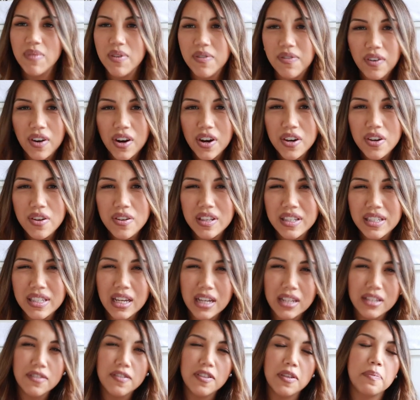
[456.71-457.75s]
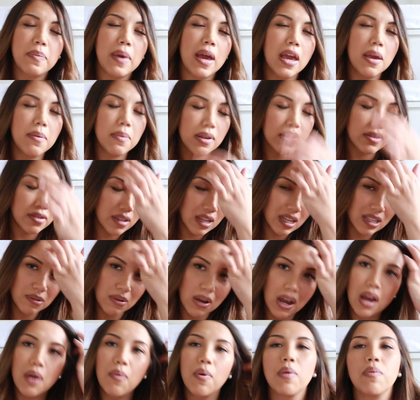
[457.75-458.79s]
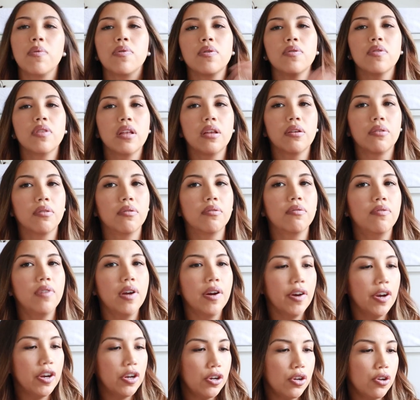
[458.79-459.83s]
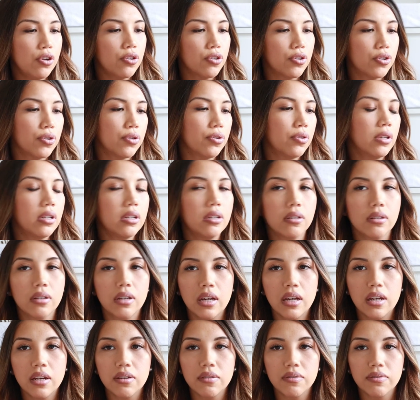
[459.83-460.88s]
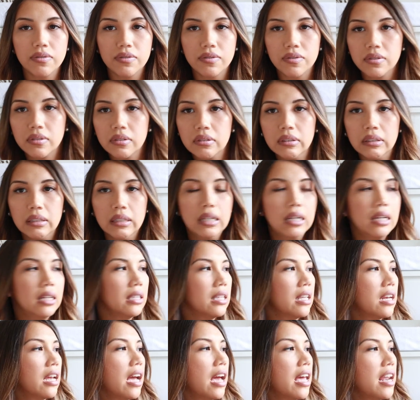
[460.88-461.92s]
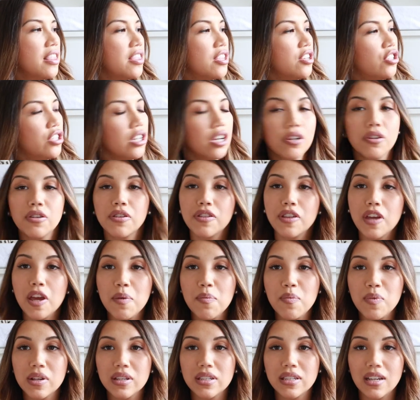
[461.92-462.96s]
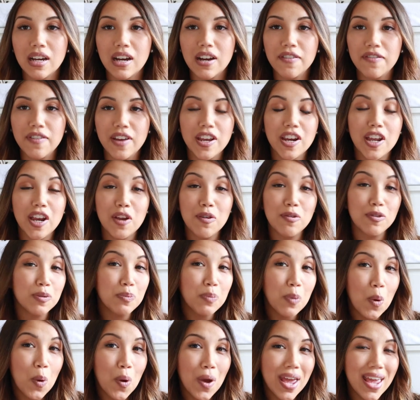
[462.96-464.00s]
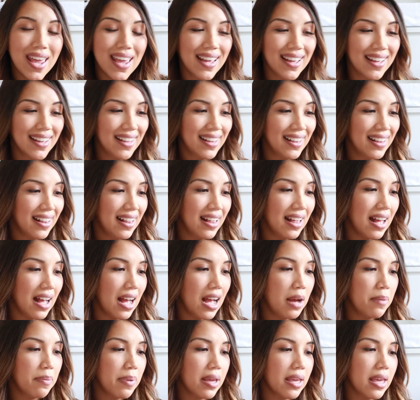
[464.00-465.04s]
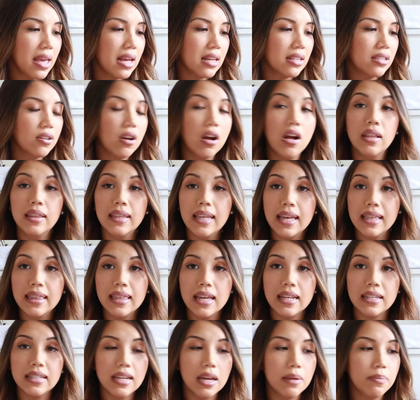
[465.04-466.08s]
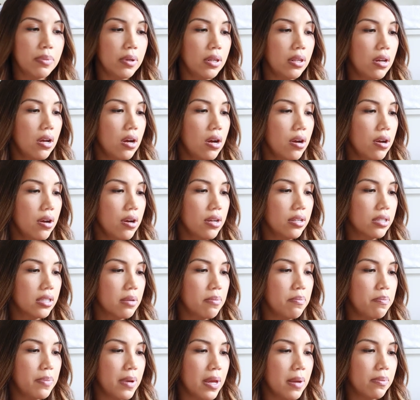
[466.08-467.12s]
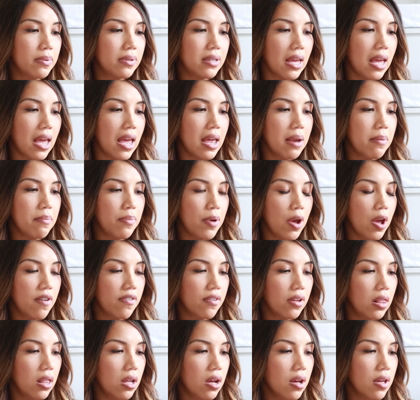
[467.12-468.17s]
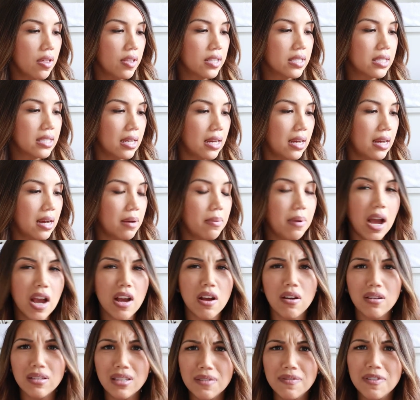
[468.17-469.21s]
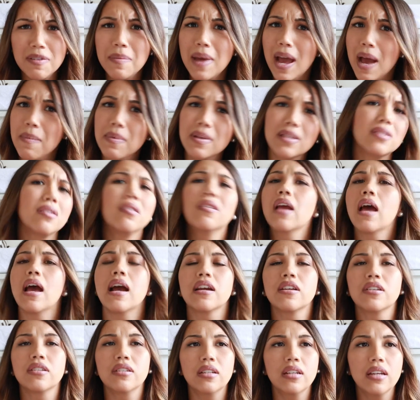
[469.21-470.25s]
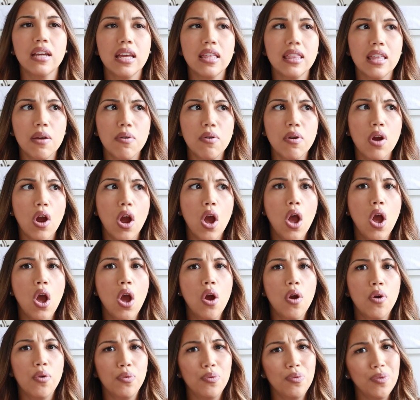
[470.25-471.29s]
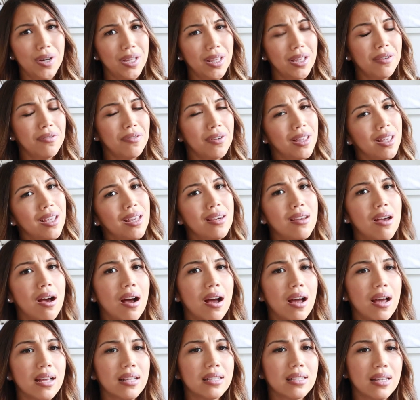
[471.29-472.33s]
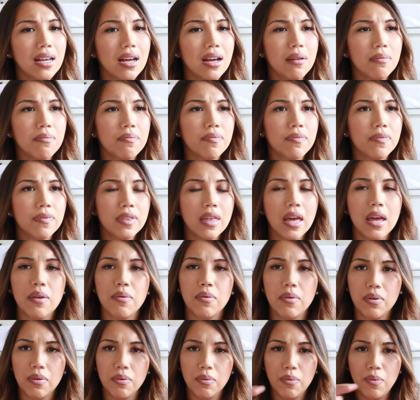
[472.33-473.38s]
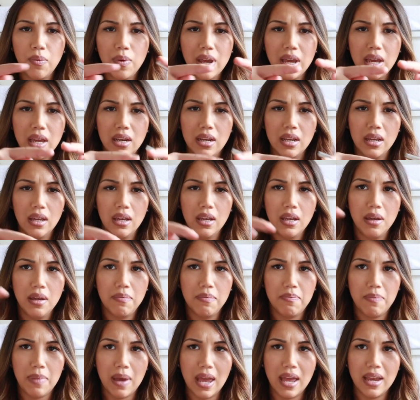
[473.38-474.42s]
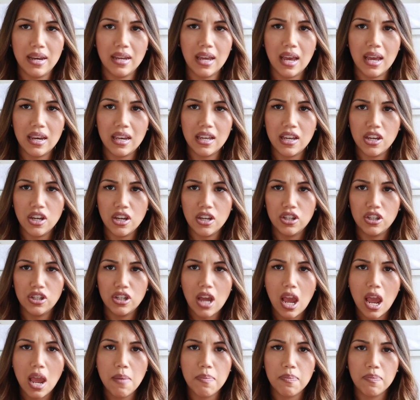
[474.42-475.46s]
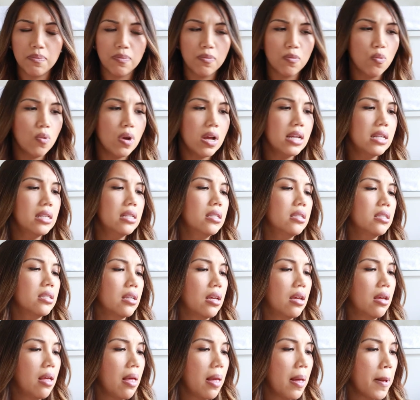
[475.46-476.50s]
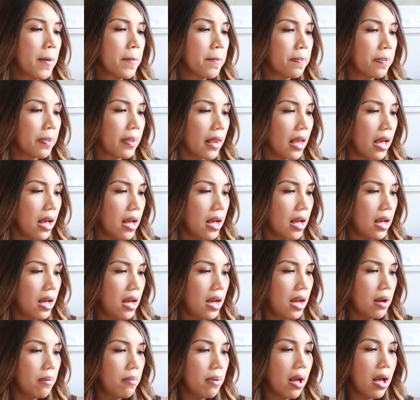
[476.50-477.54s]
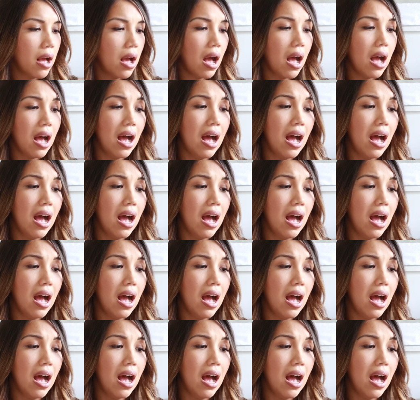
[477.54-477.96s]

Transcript: before I knew the sex of the baby, so that's why I went with a lot of very neutral and kind of, and I added the jungle theme once I found out it was a boy. Um, but yeah, so I'll link that down below, some bibs and birth cloths. Um, I got some from Amazon actually, and they were really really nice. Um, that weird band-aidy shaped ones. Um, a